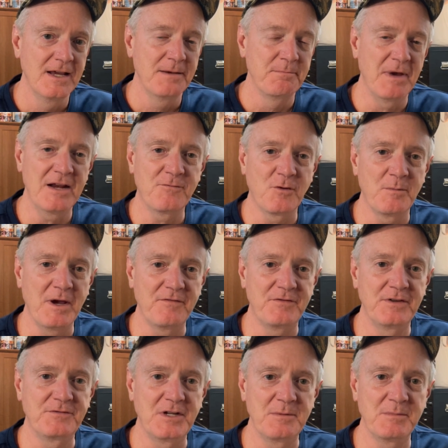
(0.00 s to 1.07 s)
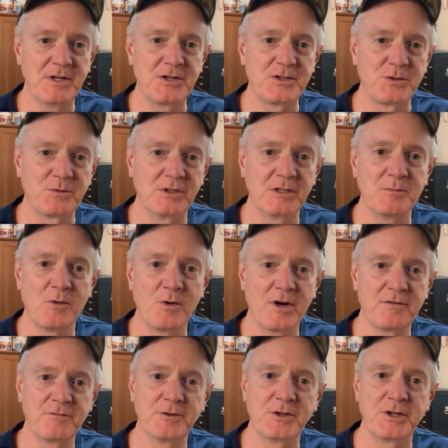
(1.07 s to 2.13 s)
Made for about 15 minutes of really
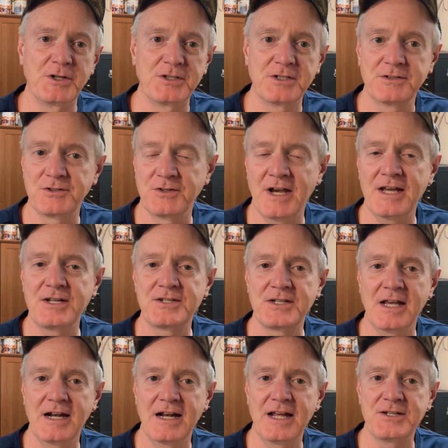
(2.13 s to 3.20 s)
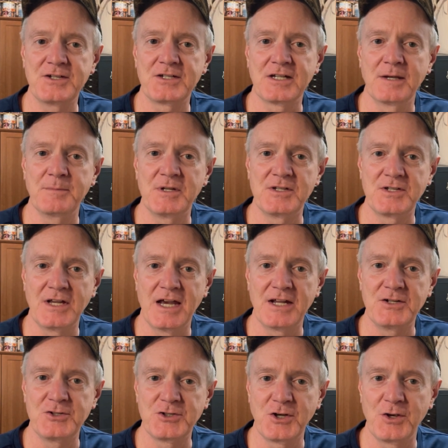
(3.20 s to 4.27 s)
boring footage, so I decided I'd just come inside
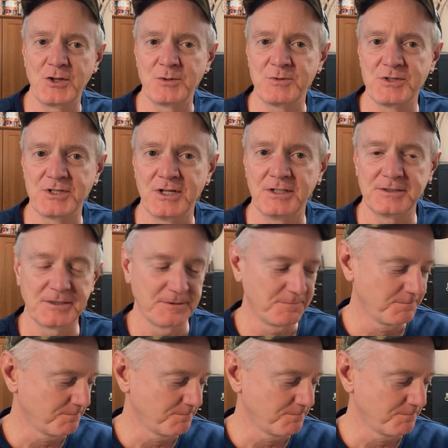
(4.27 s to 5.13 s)
and show you the results.